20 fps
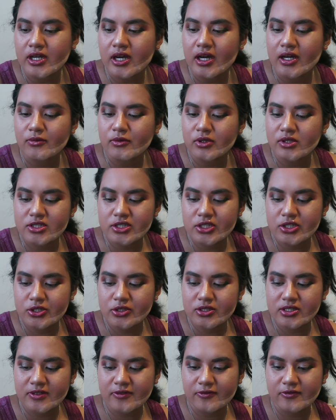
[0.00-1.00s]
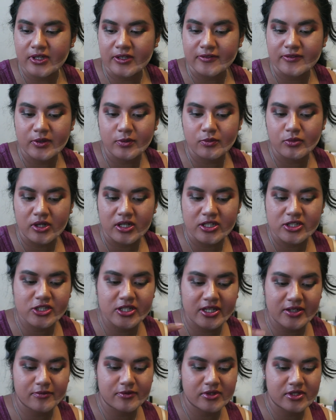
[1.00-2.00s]
I want to use a fluffy brush,
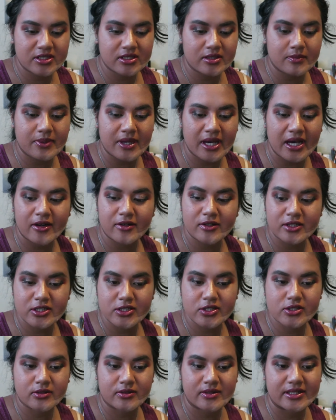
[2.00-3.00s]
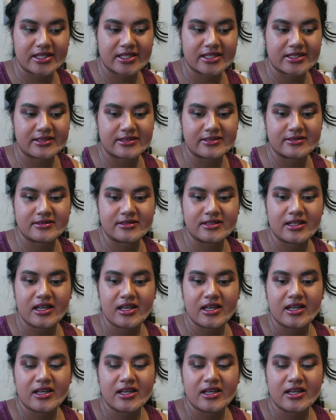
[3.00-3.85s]
get rid of the powder so I can